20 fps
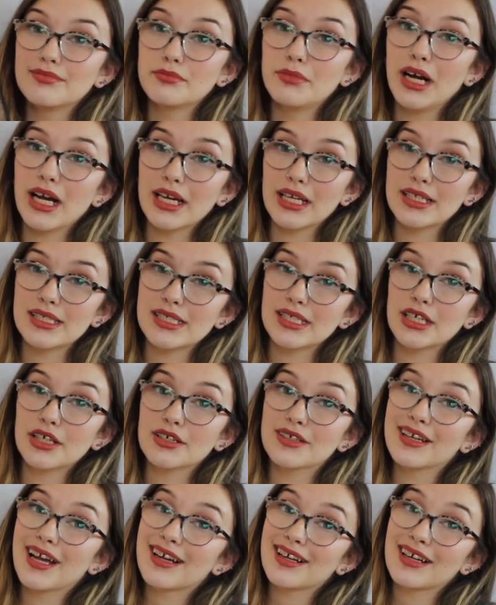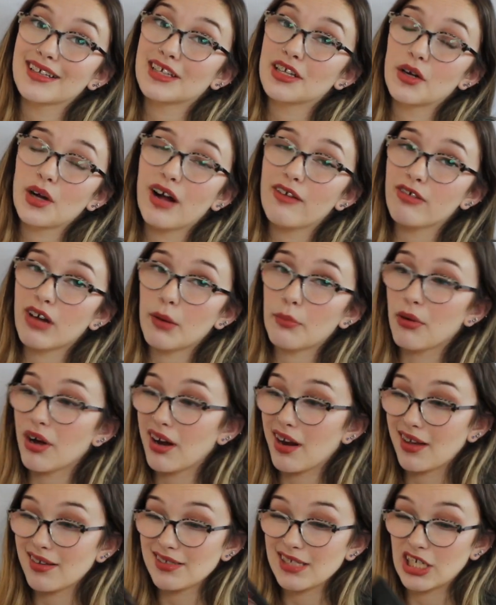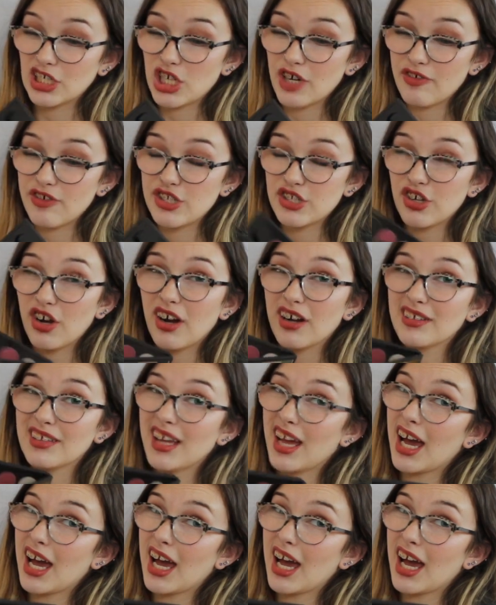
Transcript: I'm not gonna sit here and act like they don't have great products like Jeffree Star.